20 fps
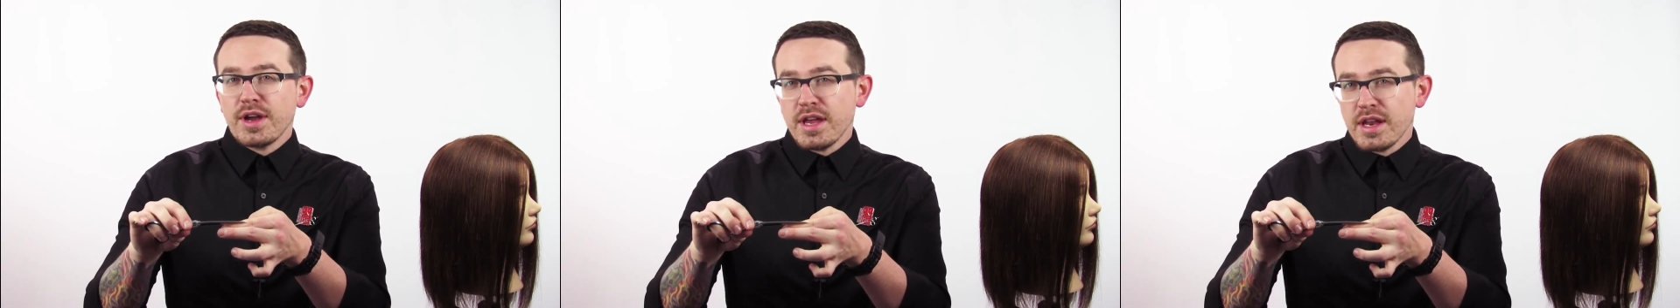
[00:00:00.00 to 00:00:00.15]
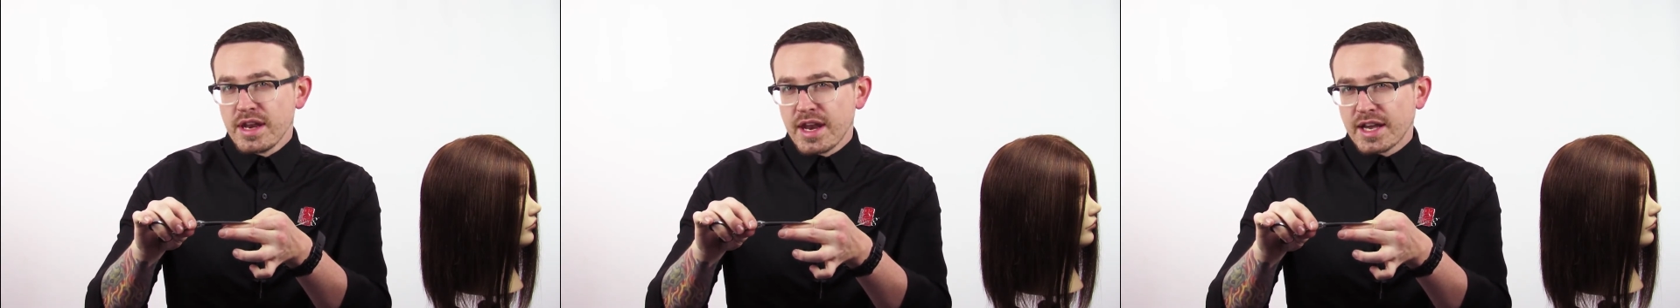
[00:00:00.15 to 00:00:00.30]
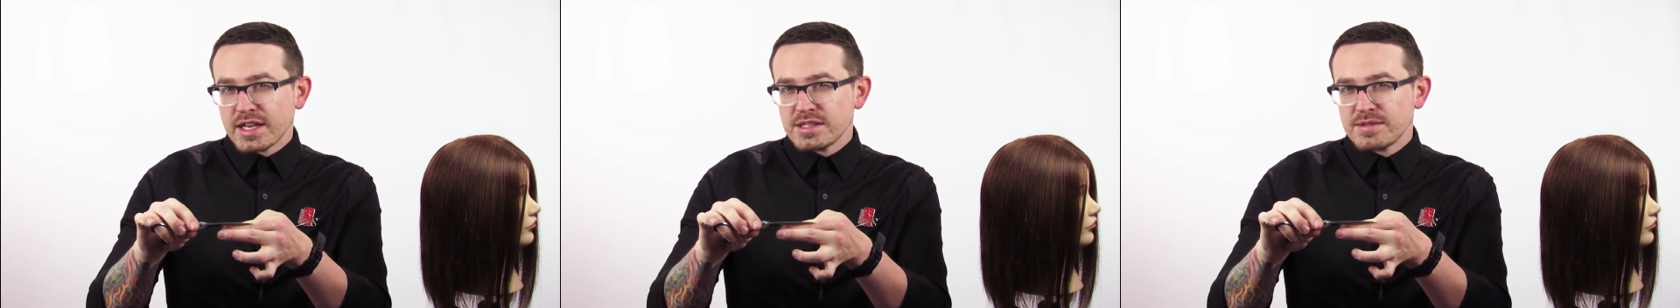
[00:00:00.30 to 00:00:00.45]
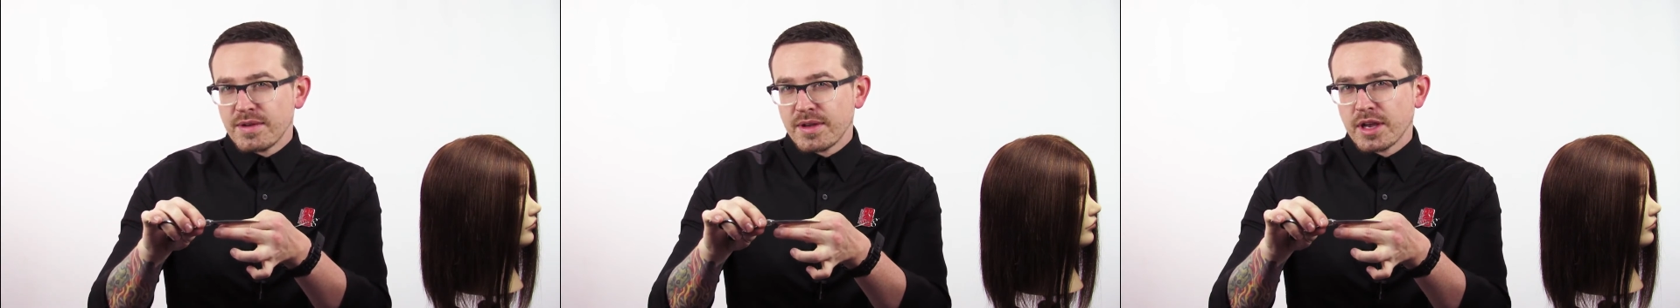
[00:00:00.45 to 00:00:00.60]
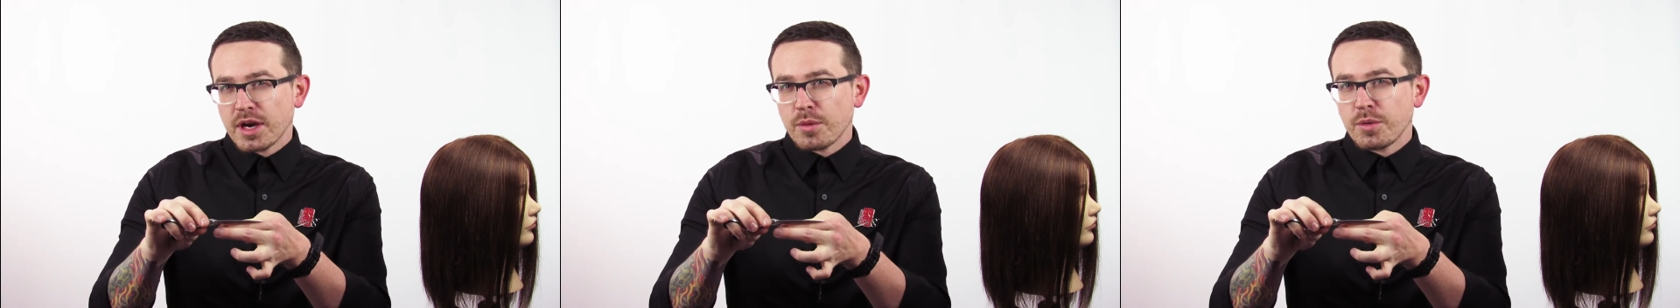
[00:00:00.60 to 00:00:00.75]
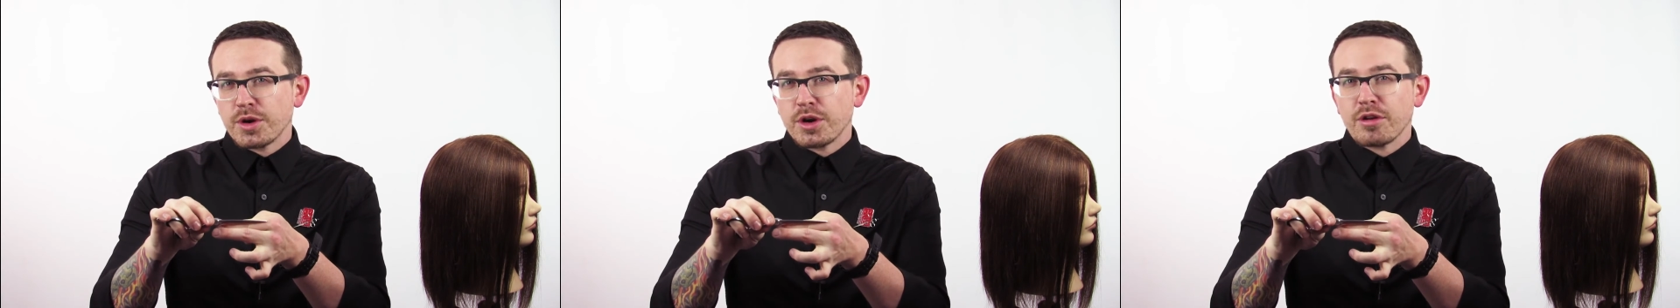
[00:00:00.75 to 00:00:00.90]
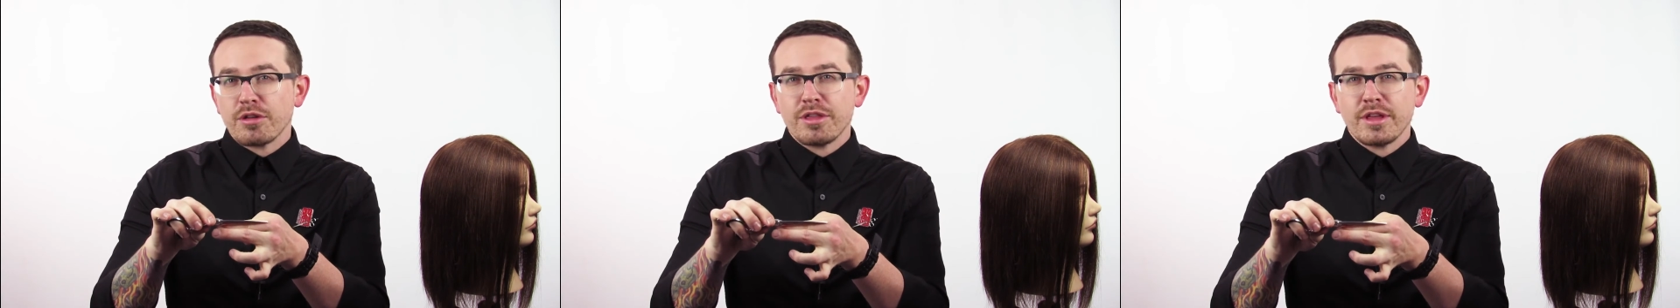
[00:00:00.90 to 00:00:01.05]
index finger
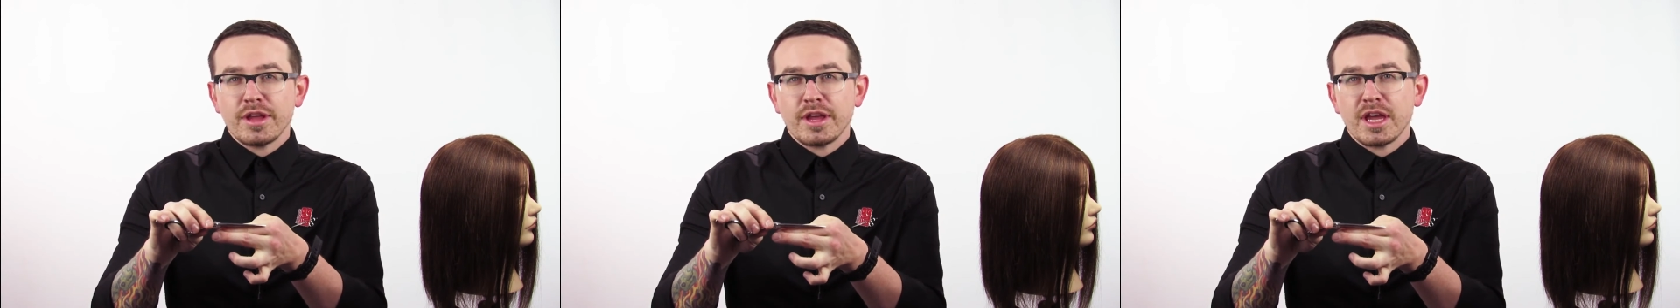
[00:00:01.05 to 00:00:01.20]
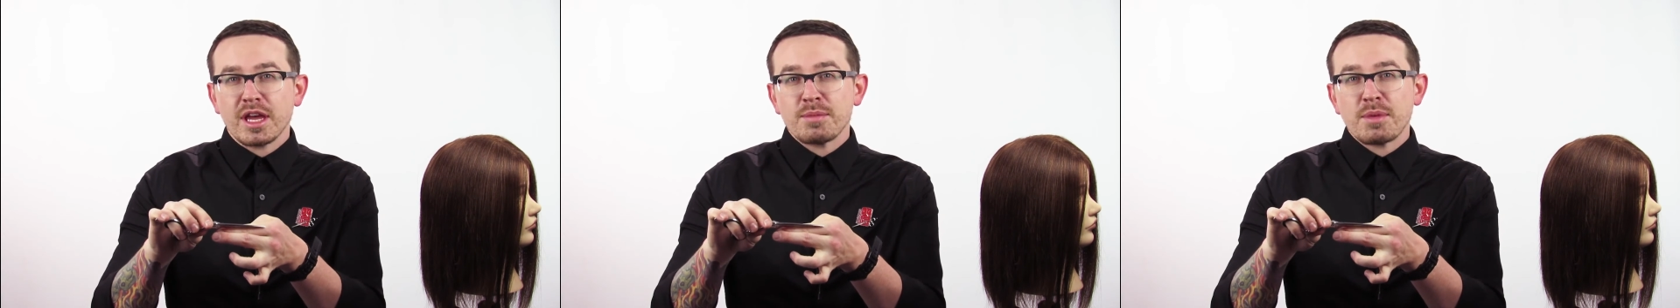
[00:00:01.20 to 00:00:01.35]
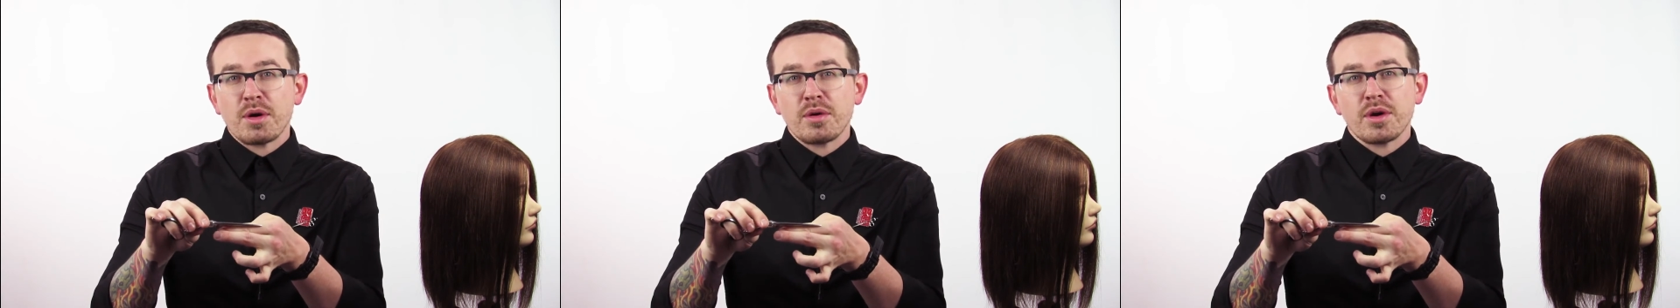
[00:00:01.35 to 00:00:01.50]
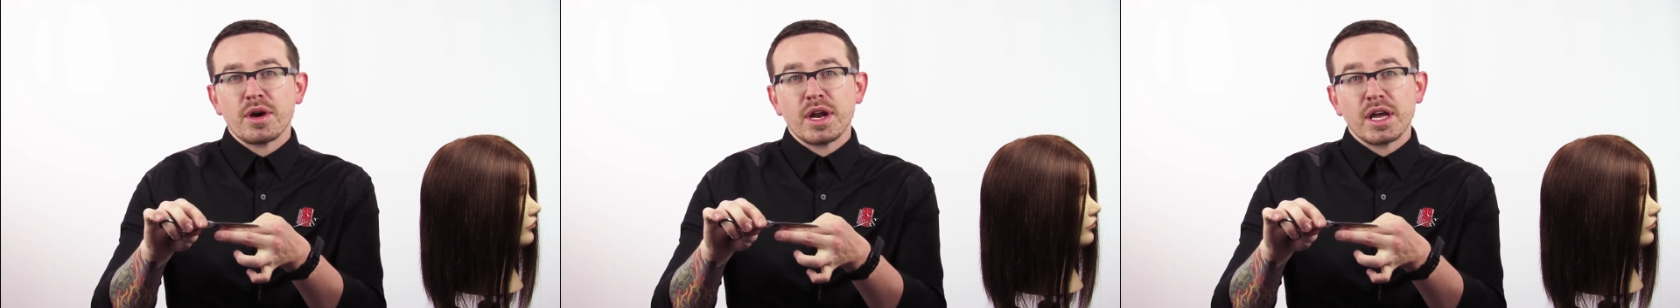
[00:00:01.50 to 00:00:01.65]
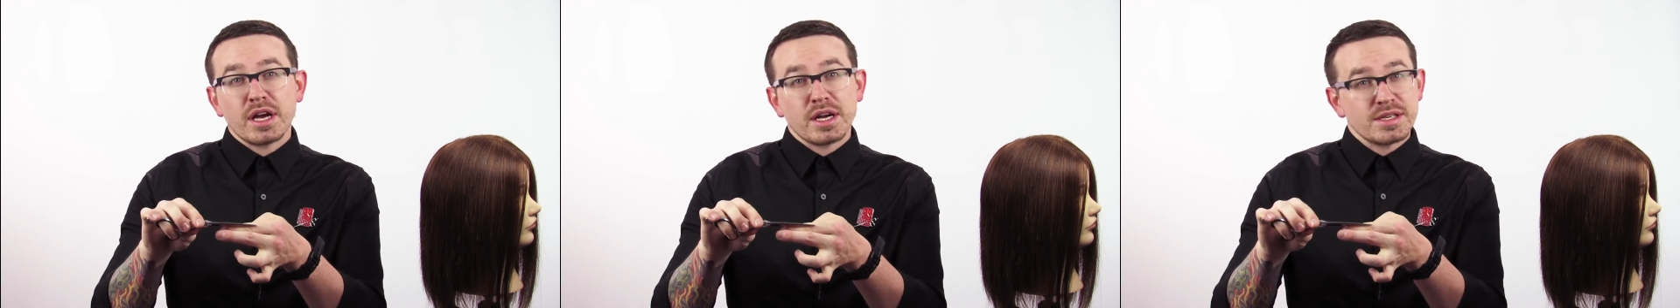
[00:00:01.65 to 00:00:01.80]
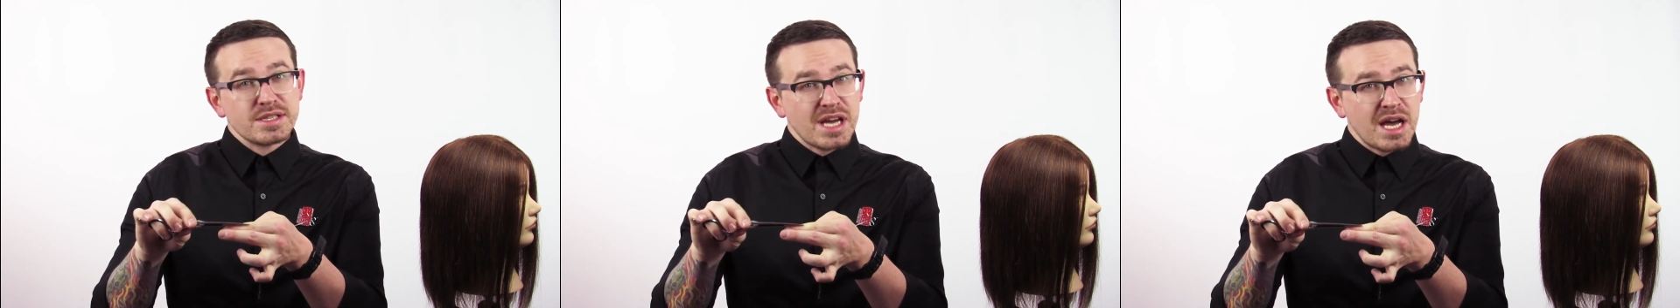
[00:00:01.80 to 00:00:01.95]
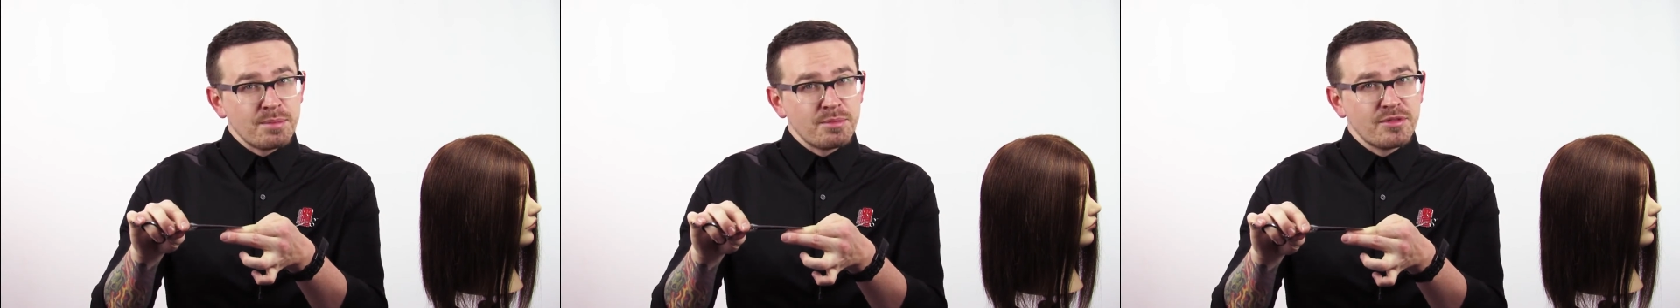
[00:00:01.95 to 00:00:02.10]
when you're thinking about cutting on
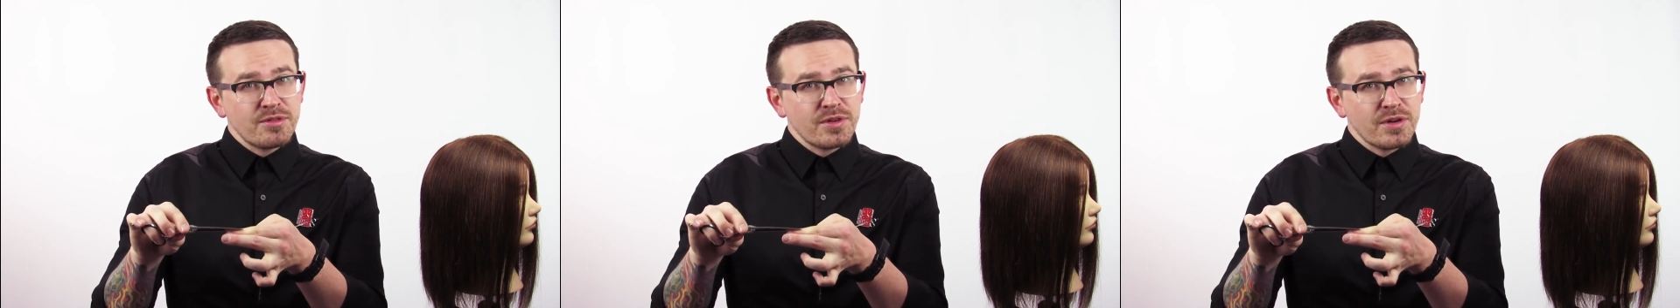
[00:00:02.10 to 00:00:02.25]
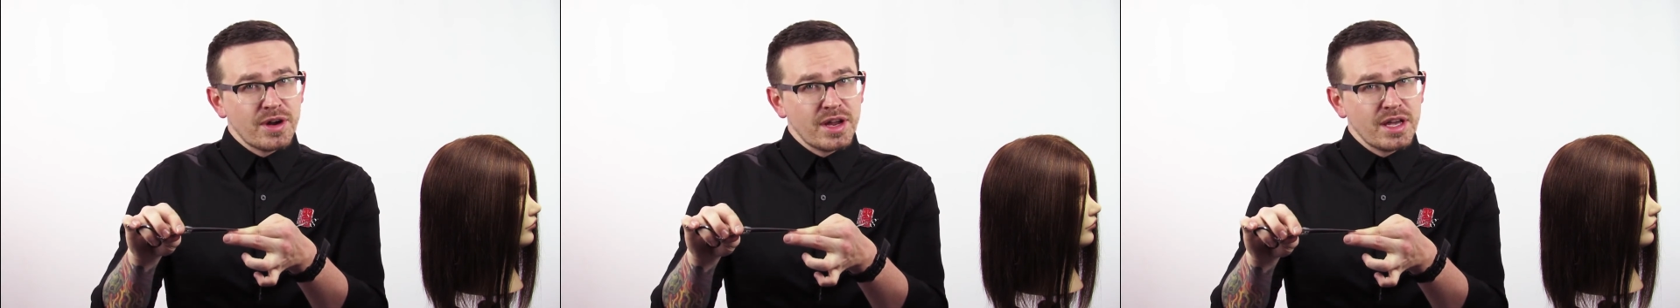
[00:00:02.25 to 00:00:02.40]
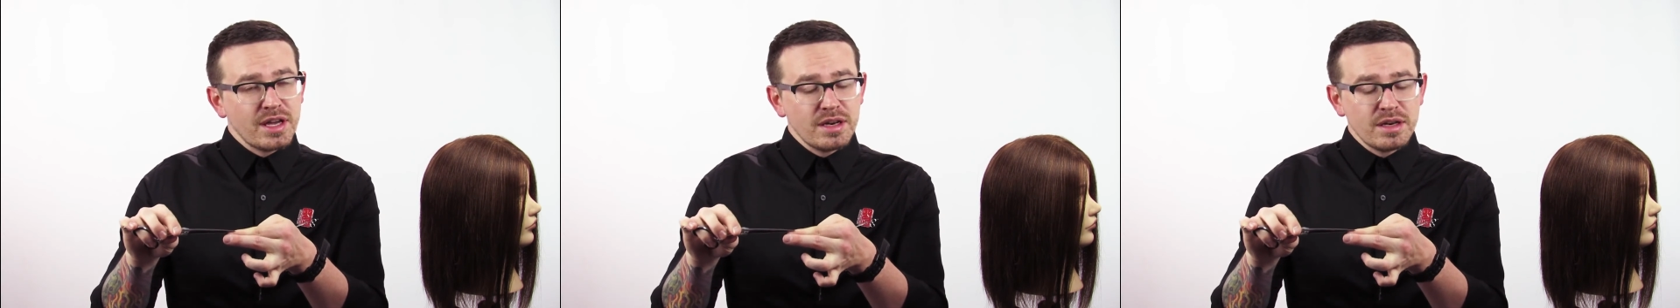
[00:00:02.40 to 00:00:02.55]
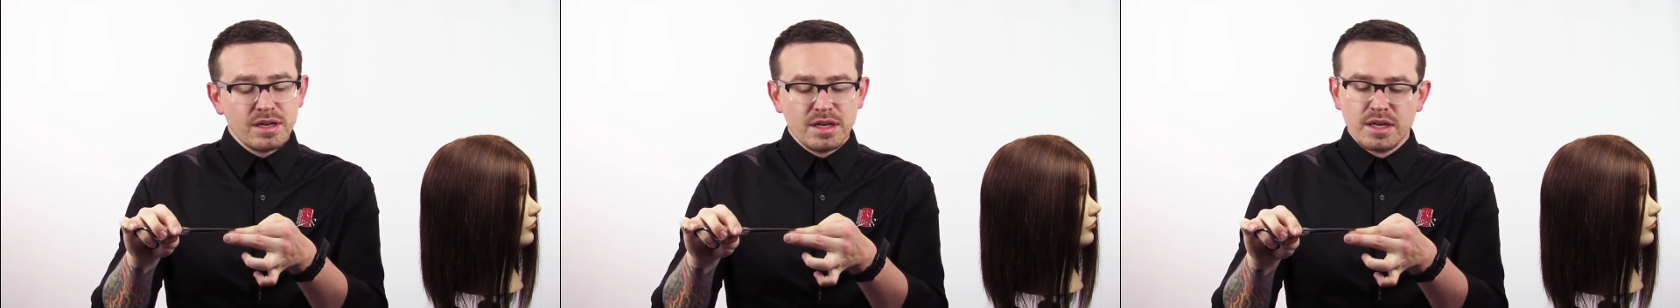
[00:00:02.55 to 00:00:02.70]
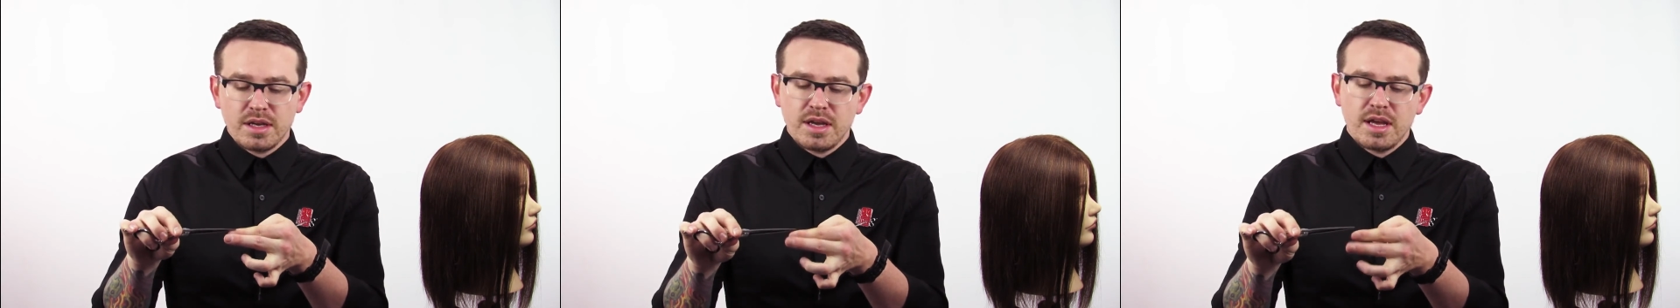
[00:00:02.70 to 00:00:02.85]
top of your hand,